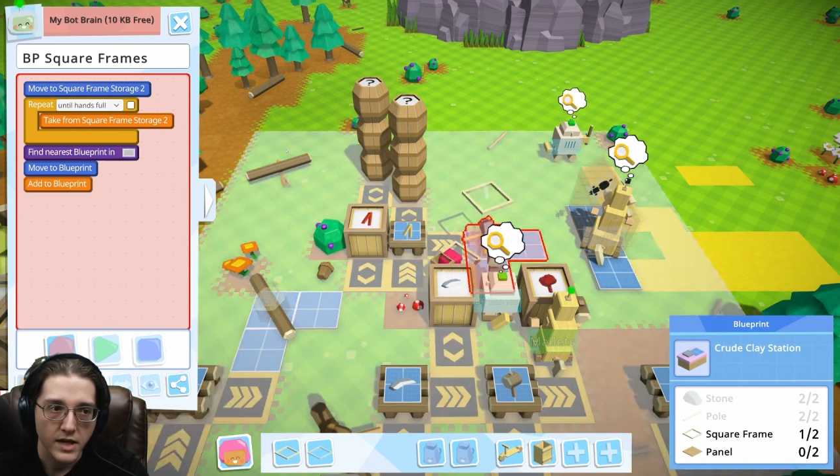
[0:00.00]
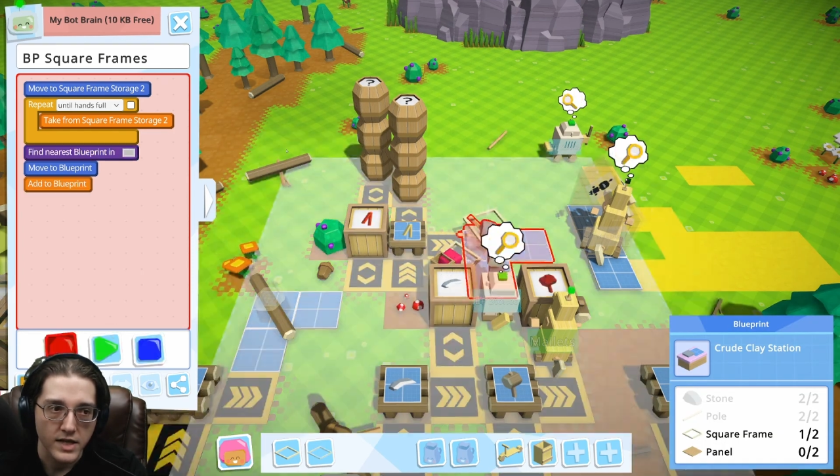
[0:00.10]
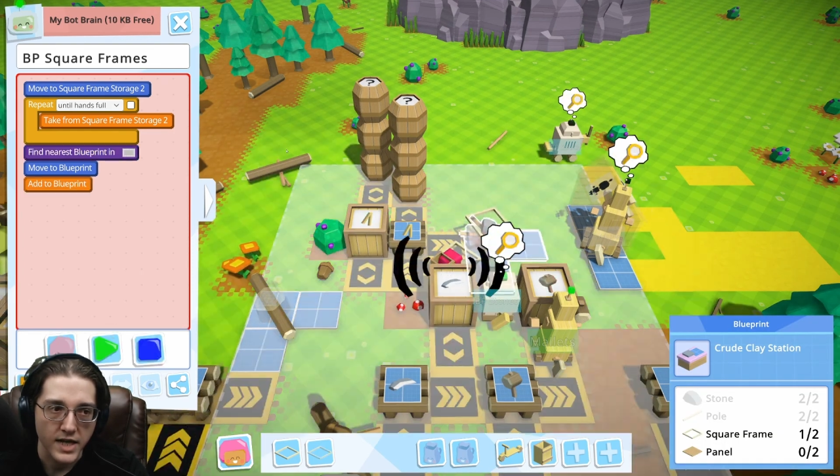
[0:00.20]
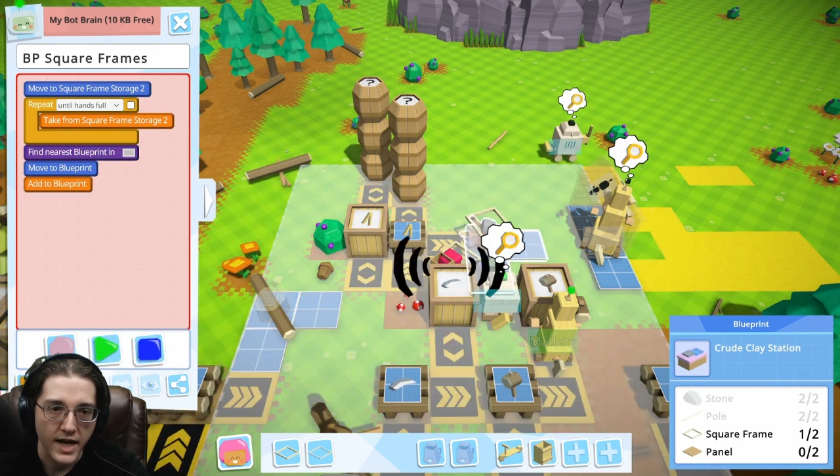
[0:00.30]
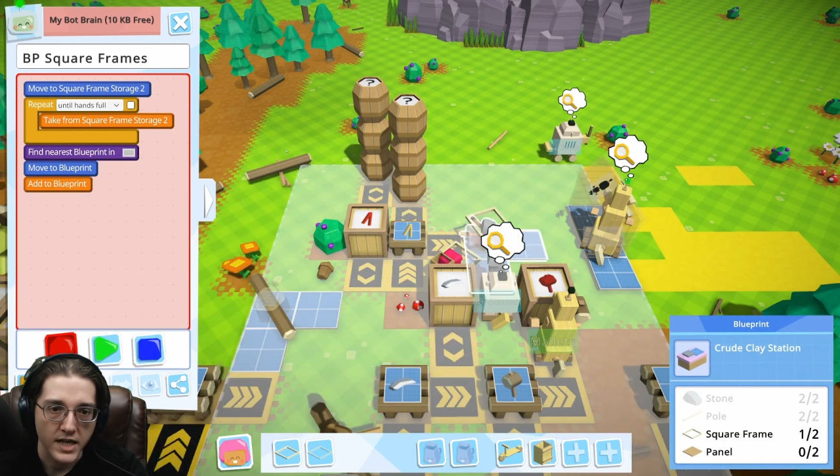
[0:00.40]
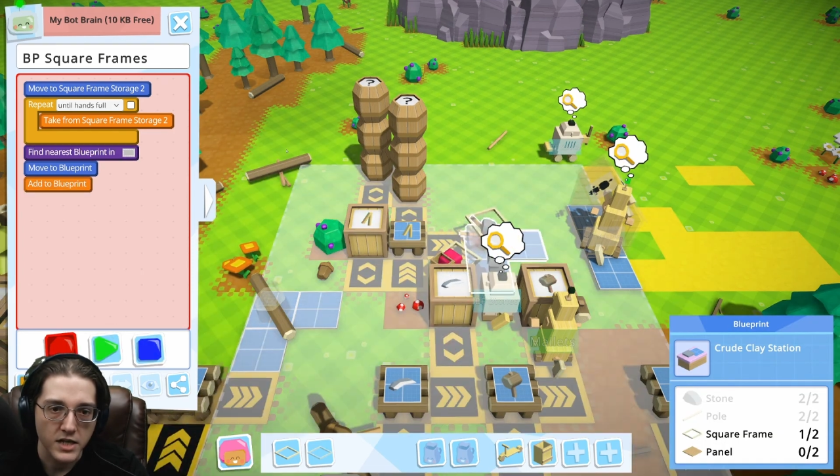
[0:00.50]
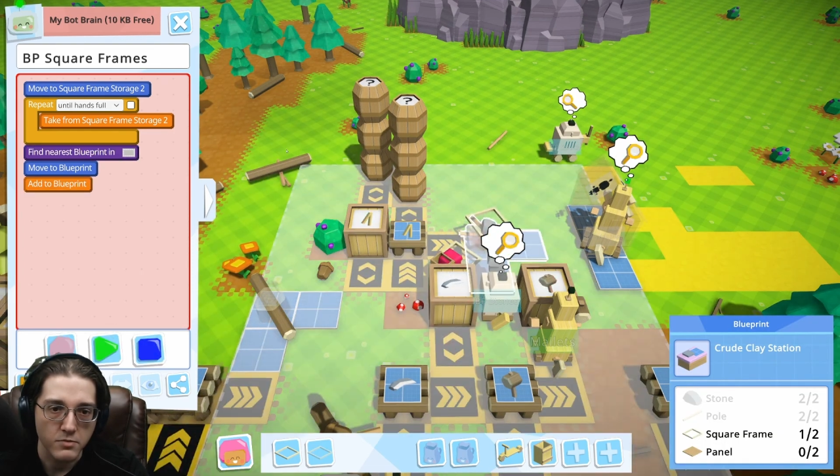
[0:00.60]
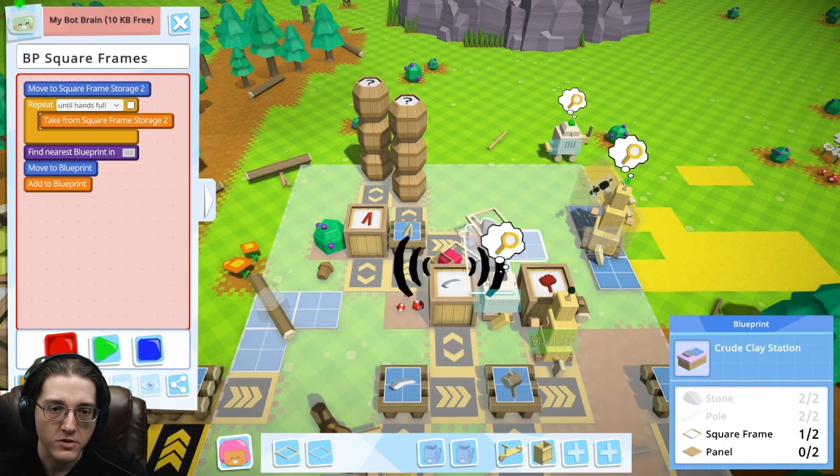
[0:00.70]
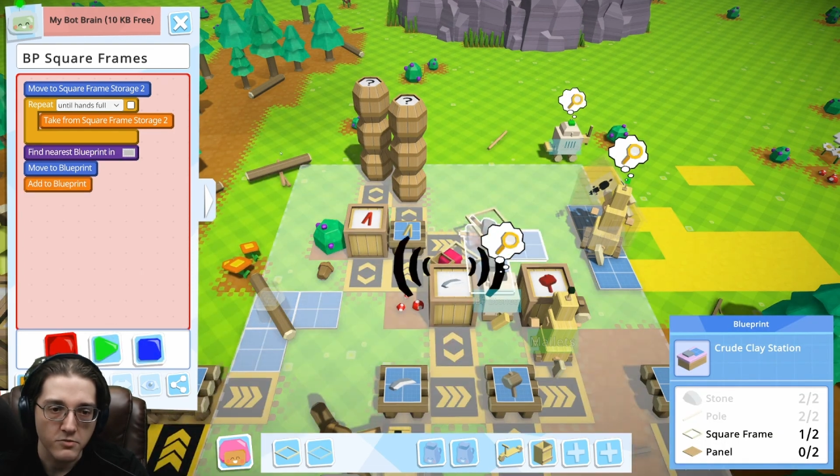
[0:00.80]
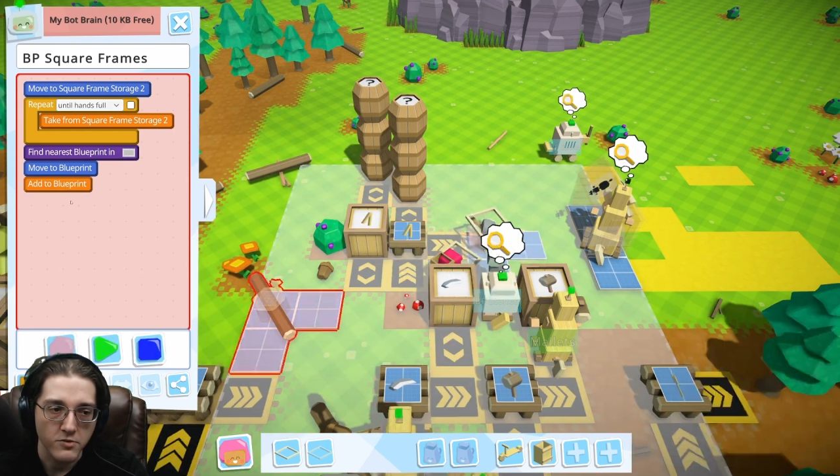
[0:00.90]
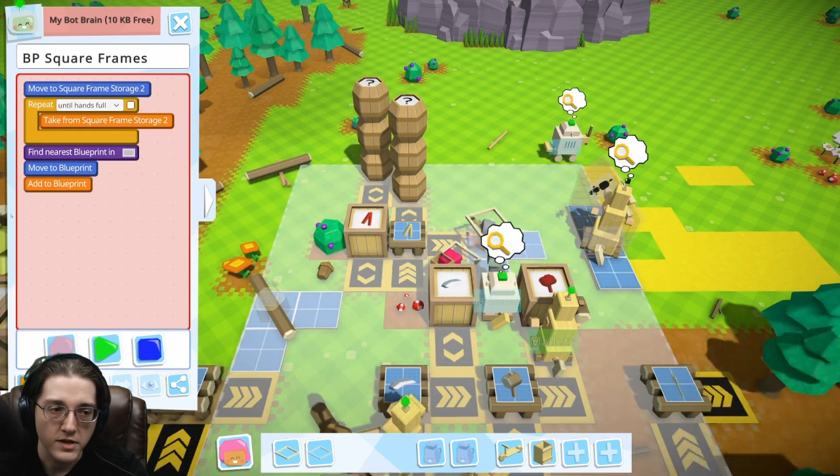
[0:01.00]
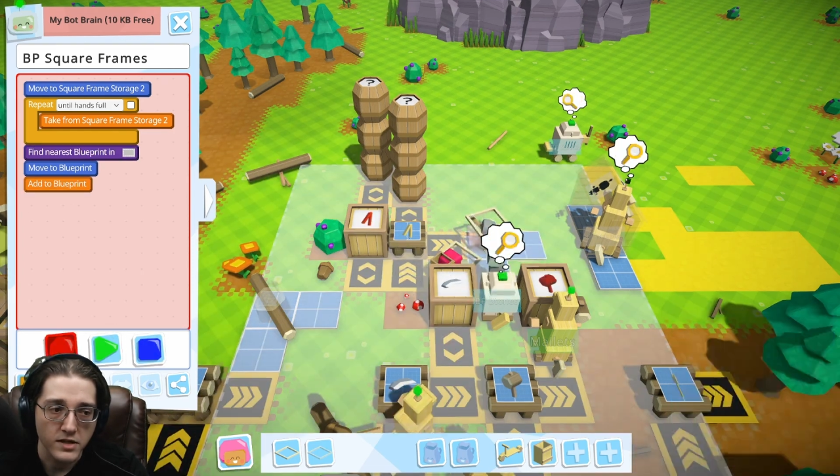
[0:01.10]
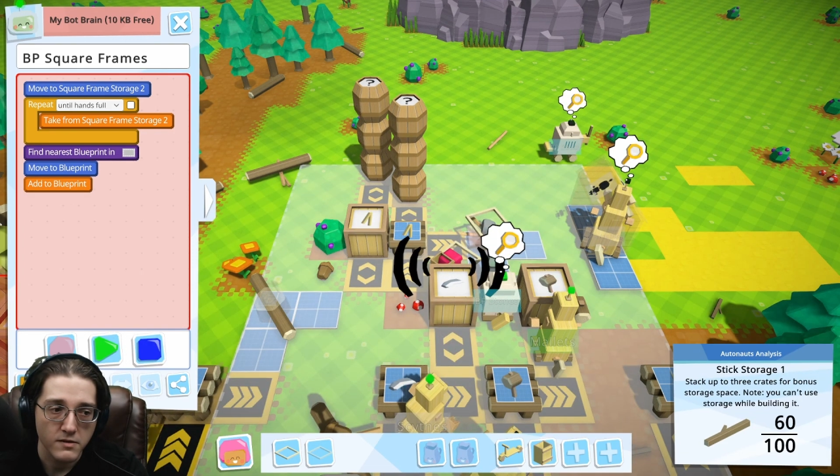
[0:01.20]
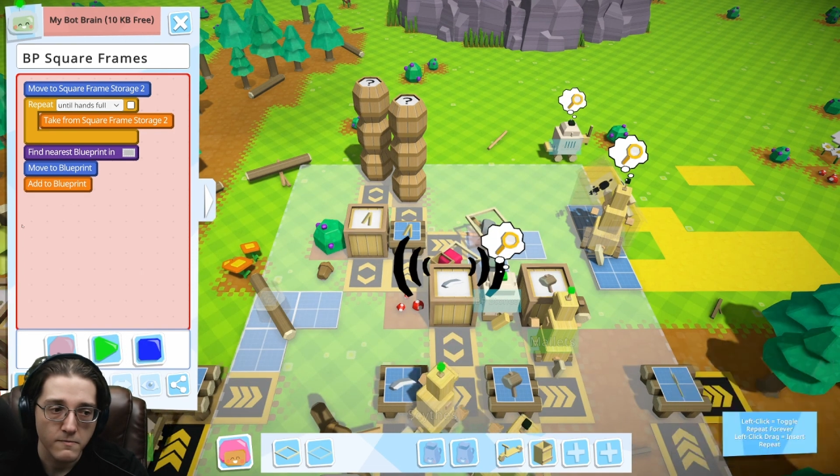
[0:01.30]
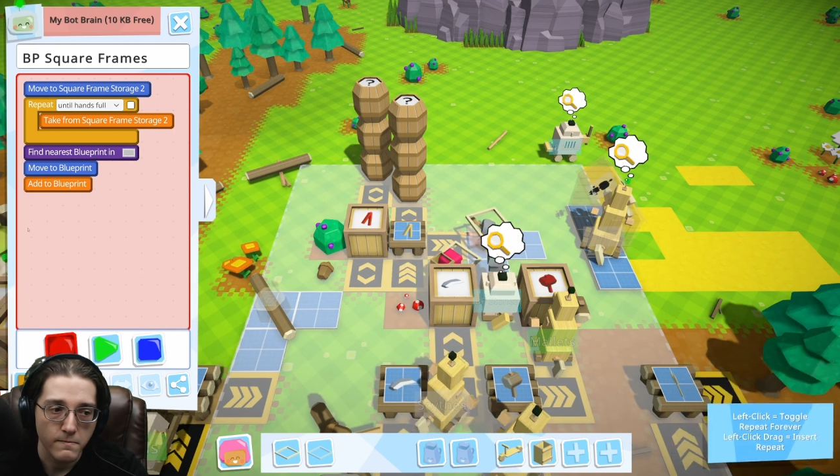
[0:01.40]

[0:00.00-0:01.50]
and add to blueprint